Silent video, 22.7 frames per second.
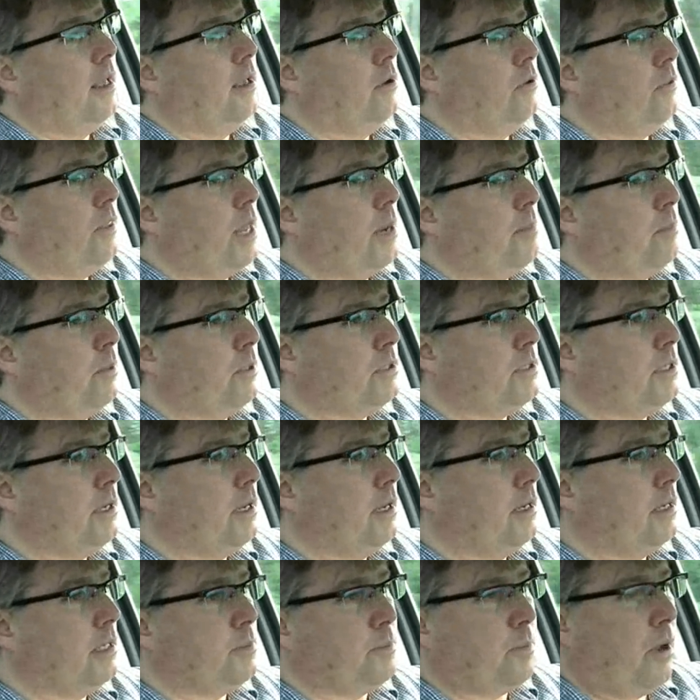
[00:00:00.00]
who then puts it
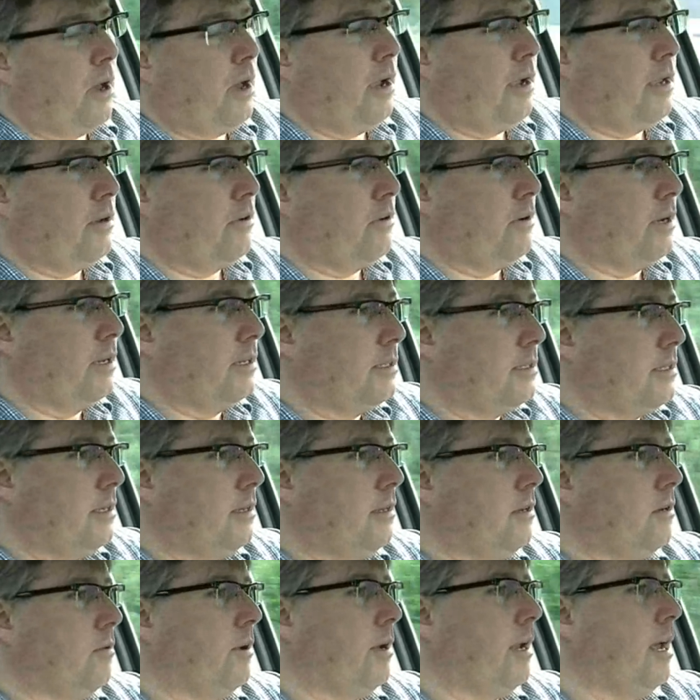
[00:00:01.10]
in his pocket or in his
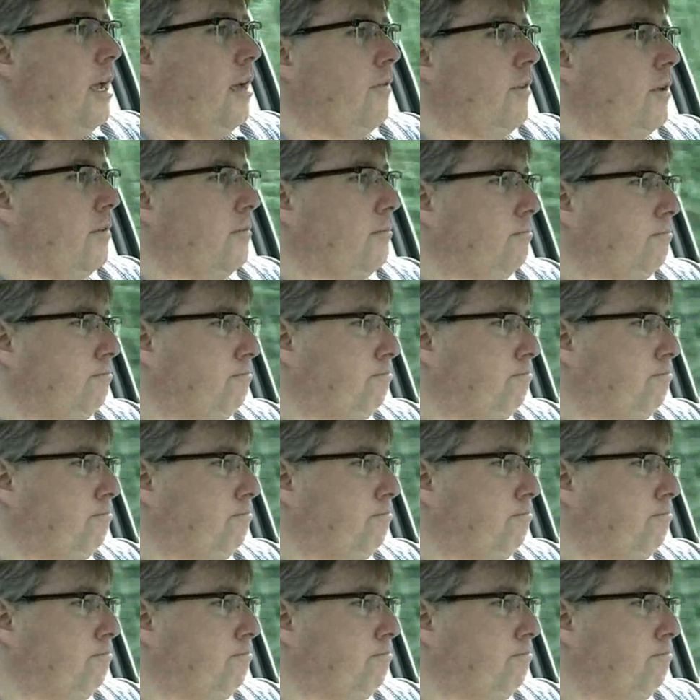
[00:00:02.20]
till or what have you.